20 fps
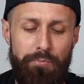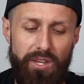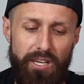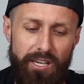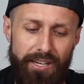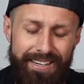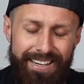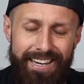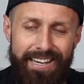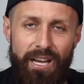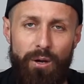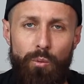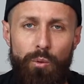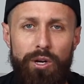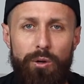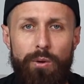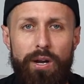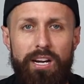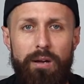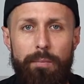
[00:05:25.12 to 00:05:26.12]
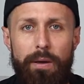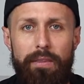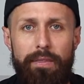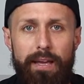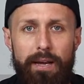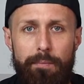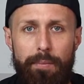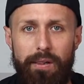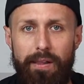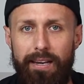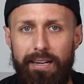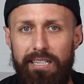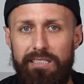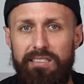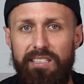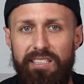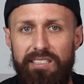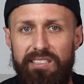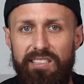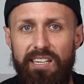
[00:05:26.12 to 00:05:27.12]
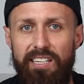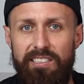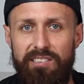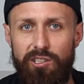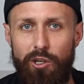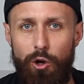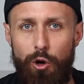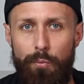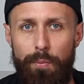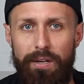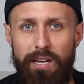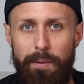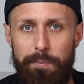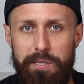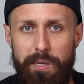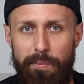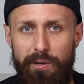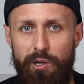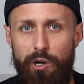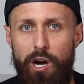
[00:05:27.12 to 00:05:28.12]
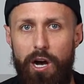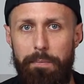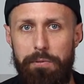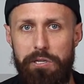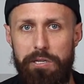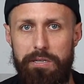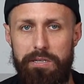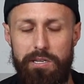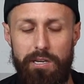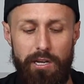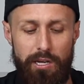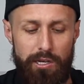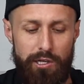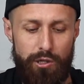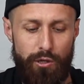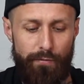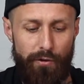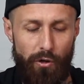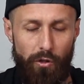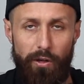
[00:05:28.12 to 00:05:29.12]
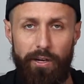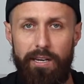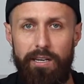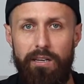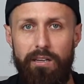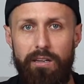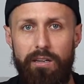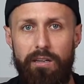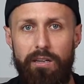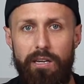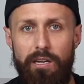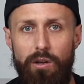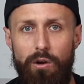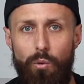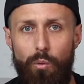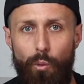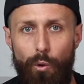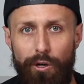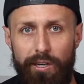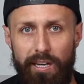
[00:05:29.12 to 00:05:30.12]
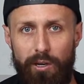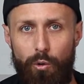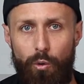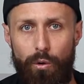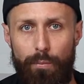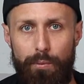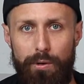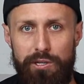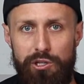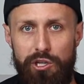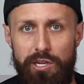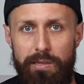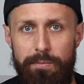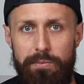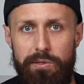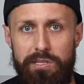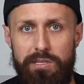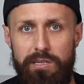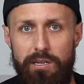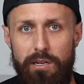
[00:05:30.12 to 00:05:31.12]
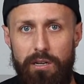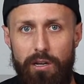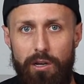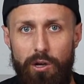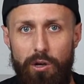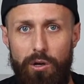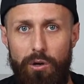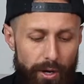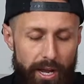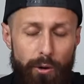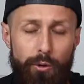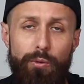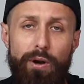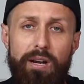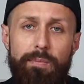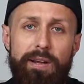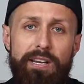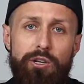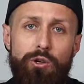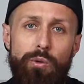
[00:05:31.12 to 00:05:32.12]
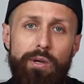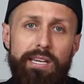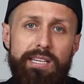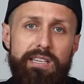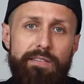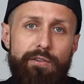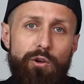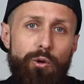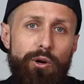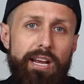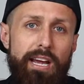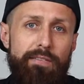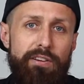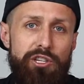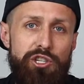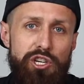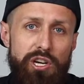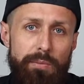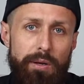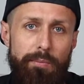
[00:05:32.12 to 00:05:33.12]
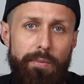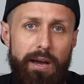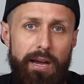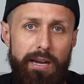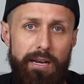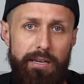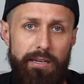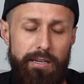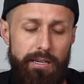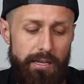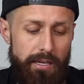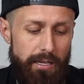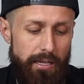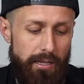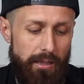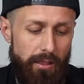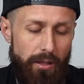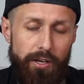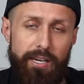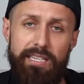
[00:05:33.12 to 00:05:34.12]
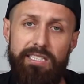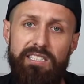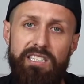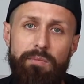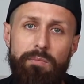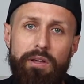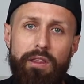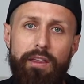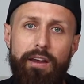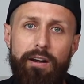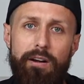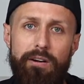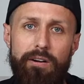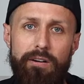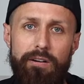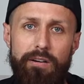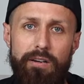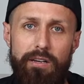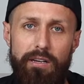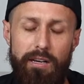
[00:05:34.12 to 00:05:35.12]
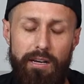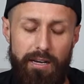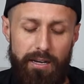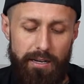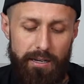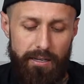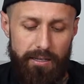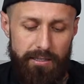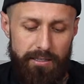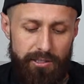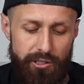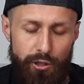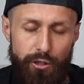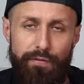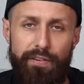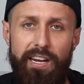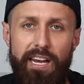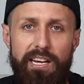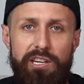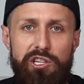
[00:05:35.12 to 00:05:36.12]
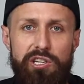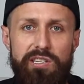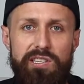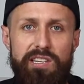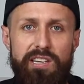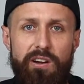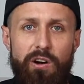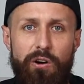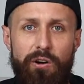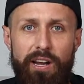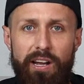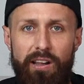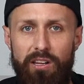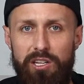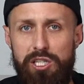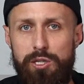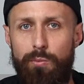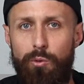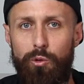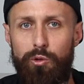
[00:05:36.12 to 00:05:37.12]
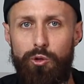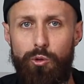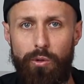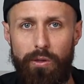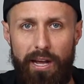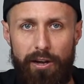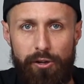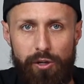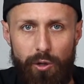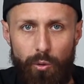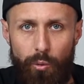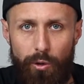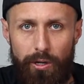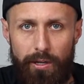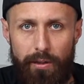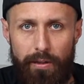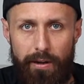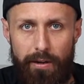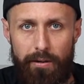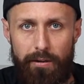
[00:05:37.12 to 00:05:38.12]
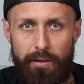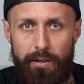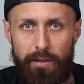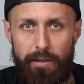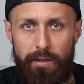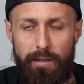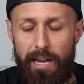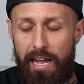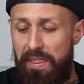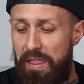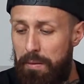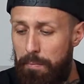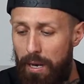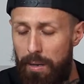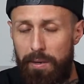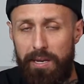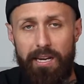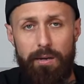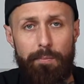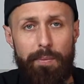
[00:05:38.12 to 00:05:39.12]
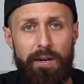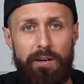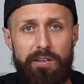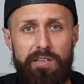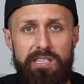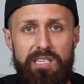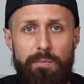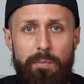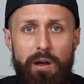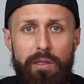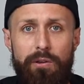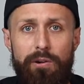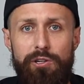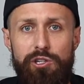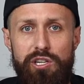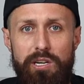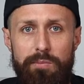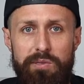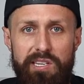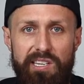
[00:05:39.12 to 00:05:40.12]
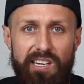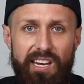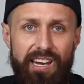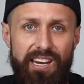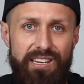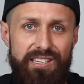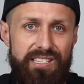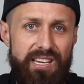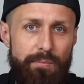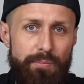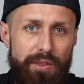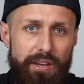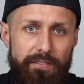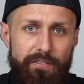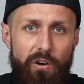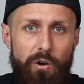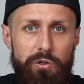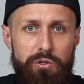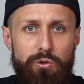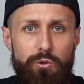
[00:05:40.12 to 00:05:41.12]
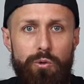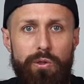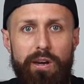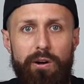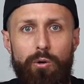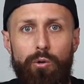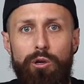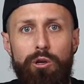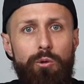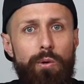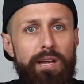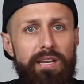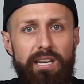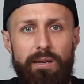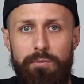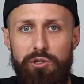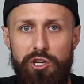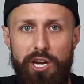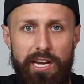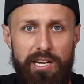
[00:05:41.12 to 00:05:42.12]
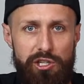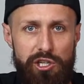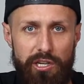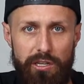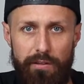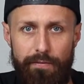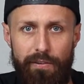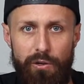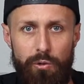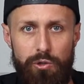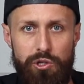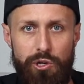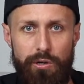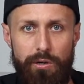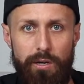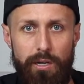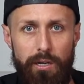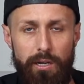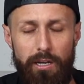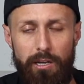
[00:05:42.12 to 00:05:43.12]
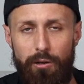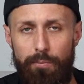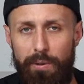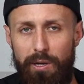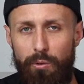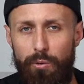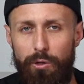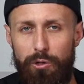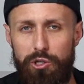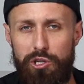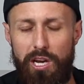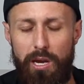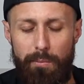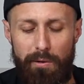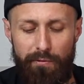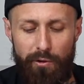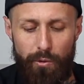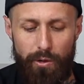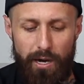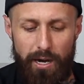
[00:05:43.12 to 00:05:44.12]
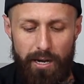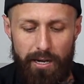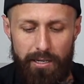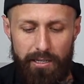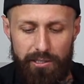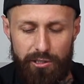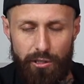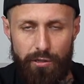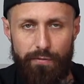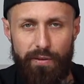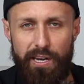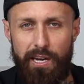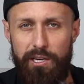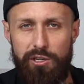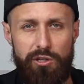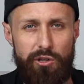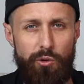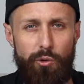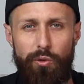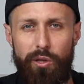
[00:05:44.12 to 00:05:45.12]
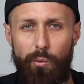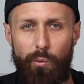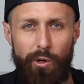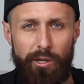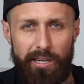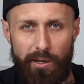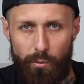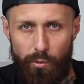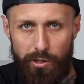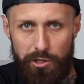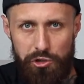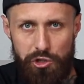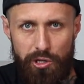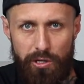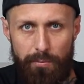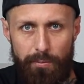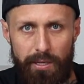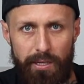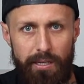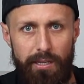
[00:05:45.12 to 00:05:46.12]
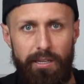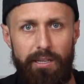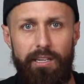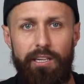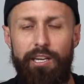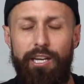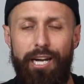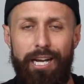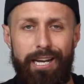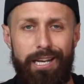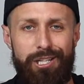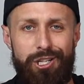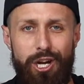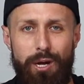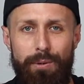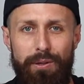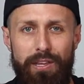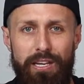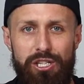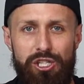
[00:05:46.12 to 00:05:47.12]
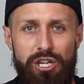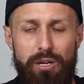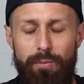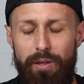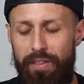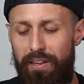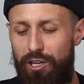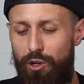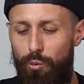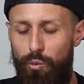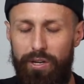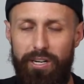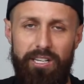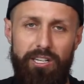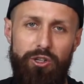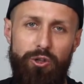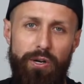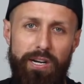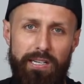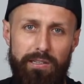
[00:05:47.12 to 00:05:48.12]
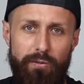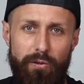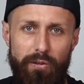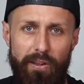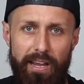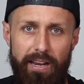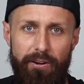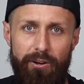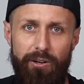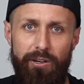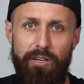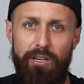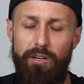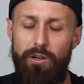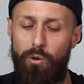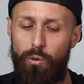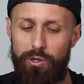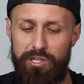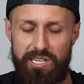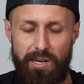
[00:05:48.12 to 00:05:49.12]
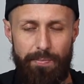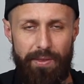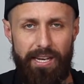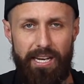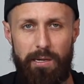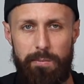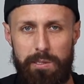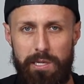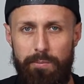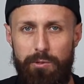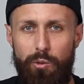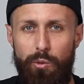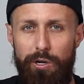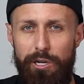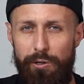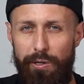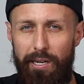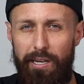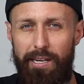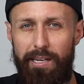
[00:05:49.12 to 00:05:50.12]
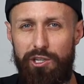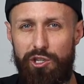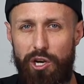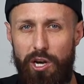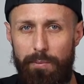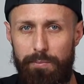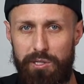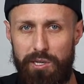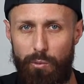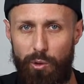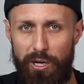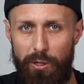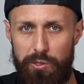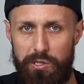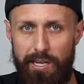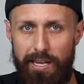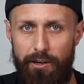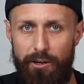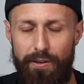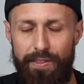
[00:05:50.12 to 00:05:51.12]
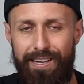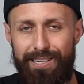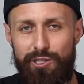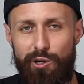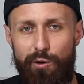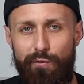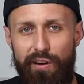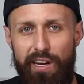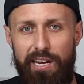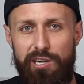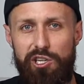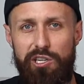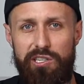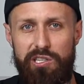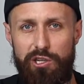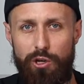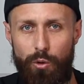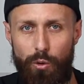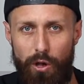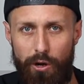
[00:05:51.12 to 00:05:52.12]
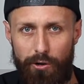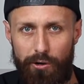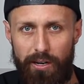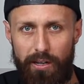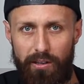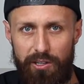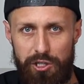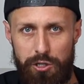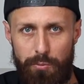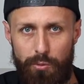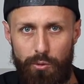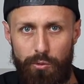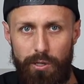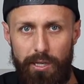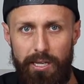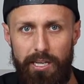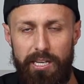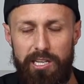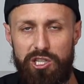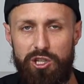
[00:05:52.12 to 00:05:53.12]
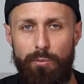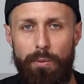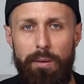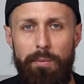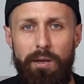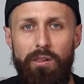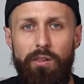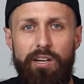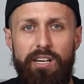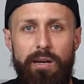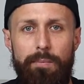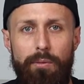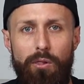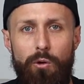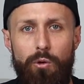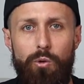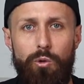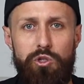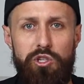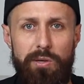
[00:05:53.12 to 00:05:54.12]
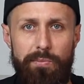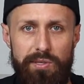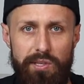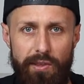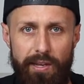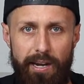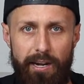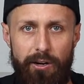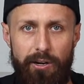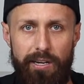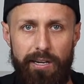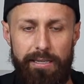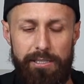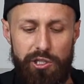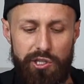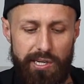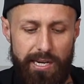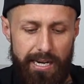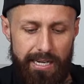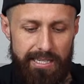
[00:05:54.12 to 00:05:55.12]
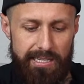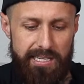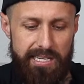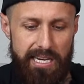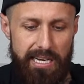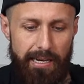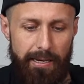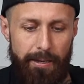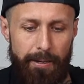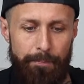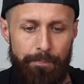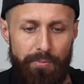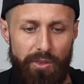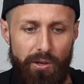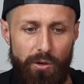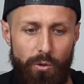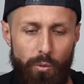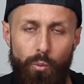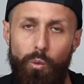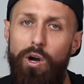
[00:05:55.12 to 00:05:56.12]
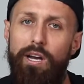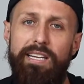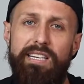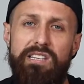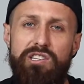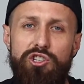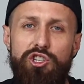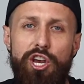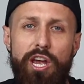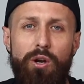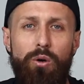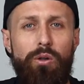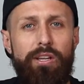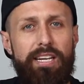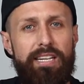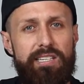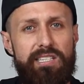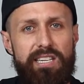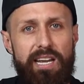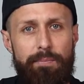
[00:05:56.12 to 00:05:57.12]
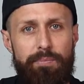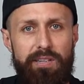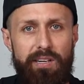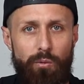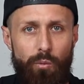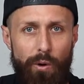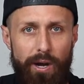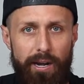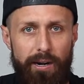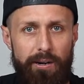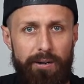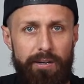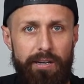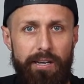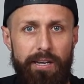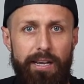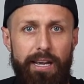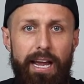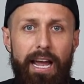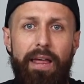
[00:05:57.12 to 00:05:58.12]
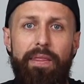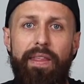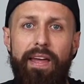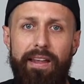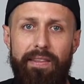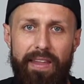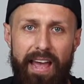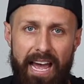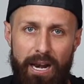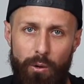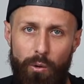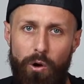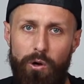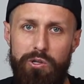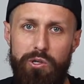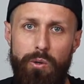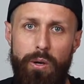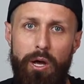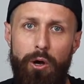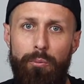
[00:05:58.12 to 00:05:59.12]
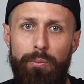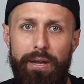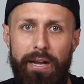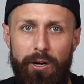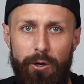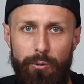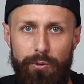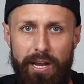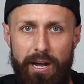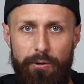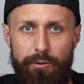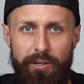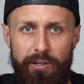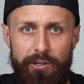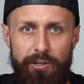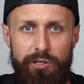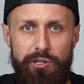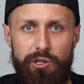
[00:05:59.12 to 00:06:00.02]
Again, I wouldn't recommend that, but like I said, it does open up some of your options. So if you're looking to work at corporate gyms, what I would recommend doing is if you already have a gym in mind, look at some of their certifications that are eligible to allow you to work there. And then maybe compare it to some other gyms in case something falls through there or you end up changing in the future. It'd be a real shame if you got a certification that only worked at one gym, you got a job at that gym, and then you wanted to transfer later, or something comes up to where you need a good job somewhere else later and that certification is no longer eligible. So maybe look up local gyms in the area and just kind of see what is generally accepted where, and then that'll also help narrow down your